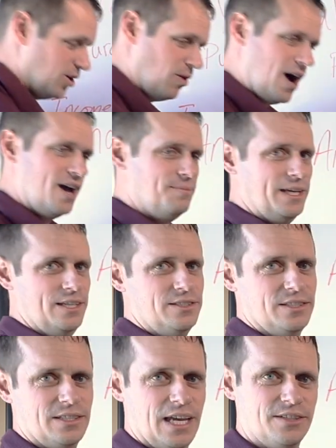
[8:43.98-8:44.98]
NOI
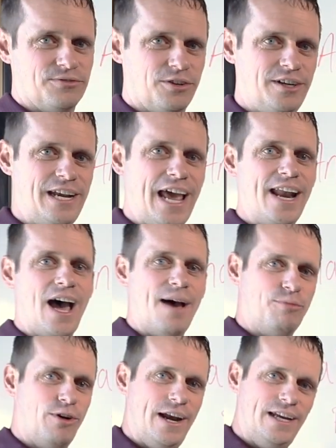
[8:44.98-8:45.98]
means, it stands for net
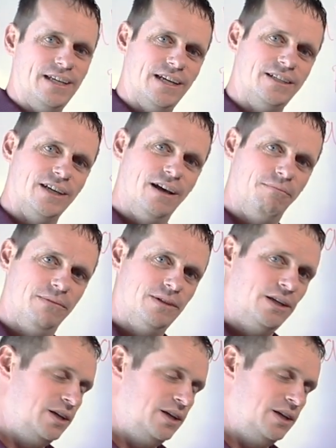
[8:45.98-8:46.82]
operating income.